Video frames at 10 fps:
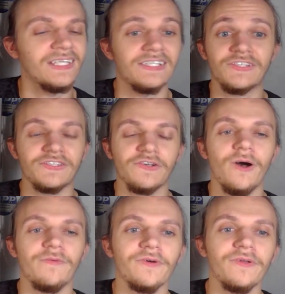It's just
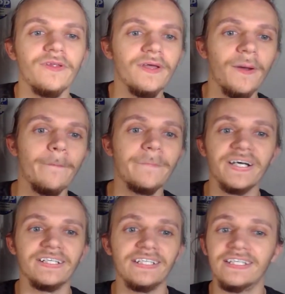awful.
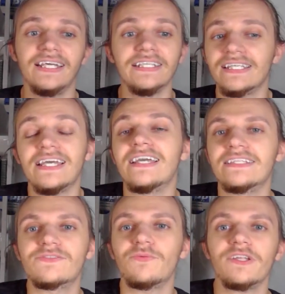But
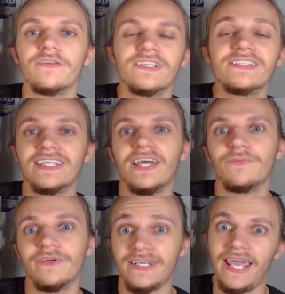it's one of those things,
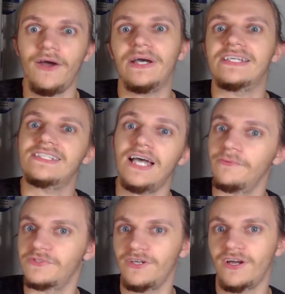again, where now I
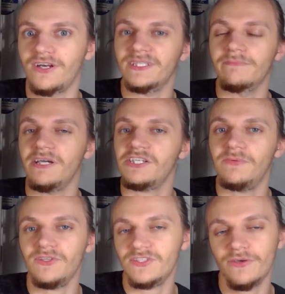was talking about the bench
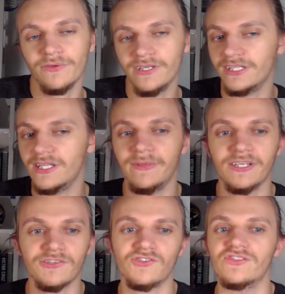being so good, and the
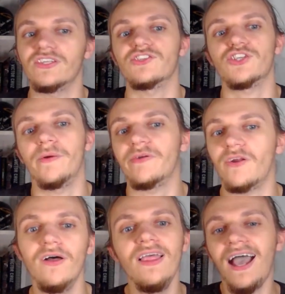bench just didn't show up at
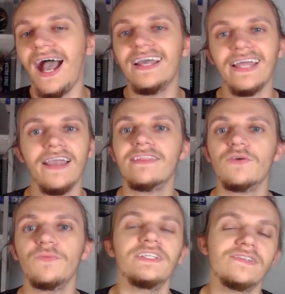all. I
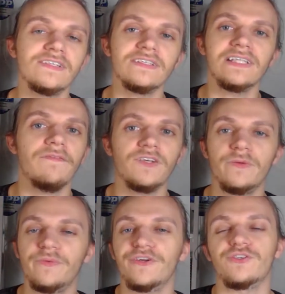think we need to see
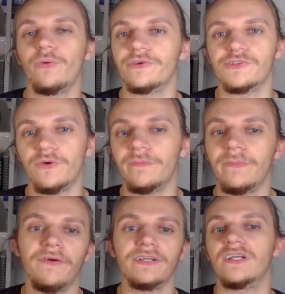Lavender Briggs or Jordan
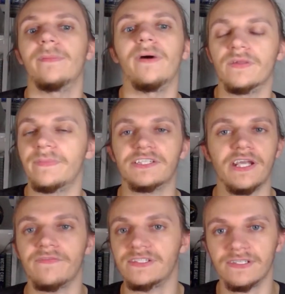Merritt come off the
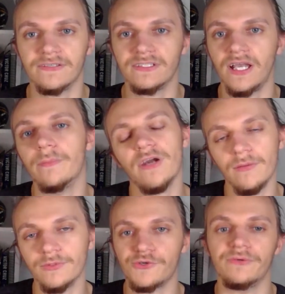bench every single time.
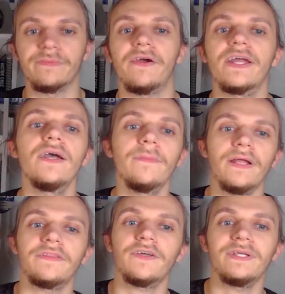Probably Jordan Merritt.
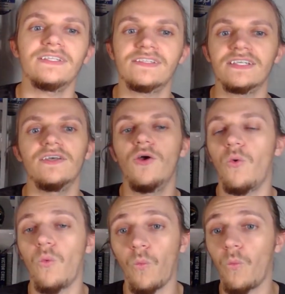But I think we need to see
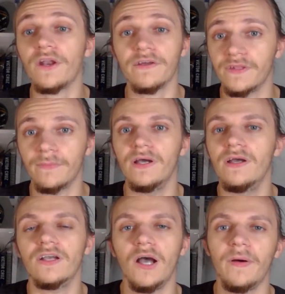one of them
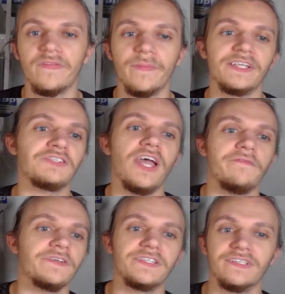come off the bench
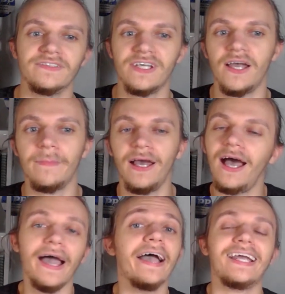every single time.
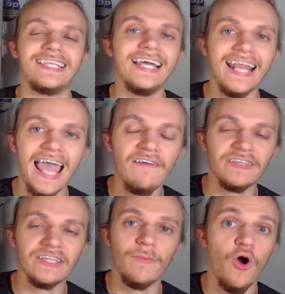I get
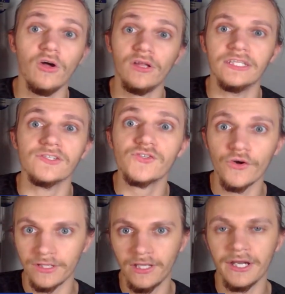having them all in the
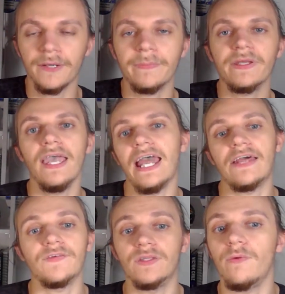starting lineup and
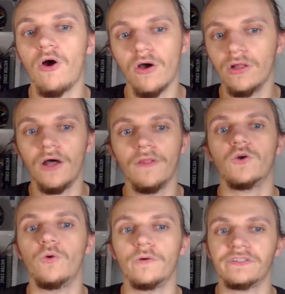having them all on the
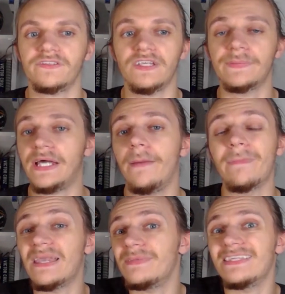court at the same time.
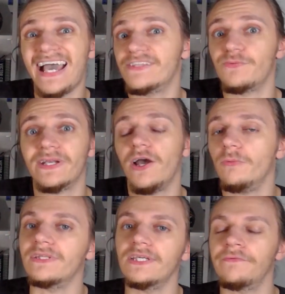Maybe that's what
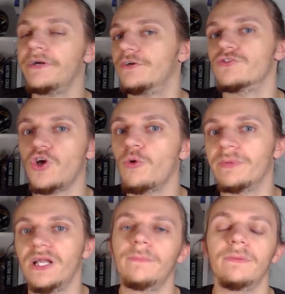helped Nina Rickards
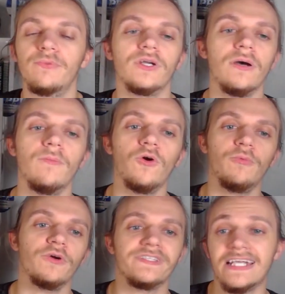open up and put up more
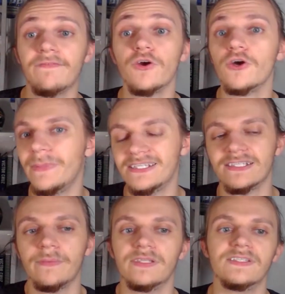points and have her
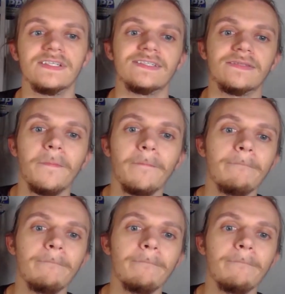best game of the season.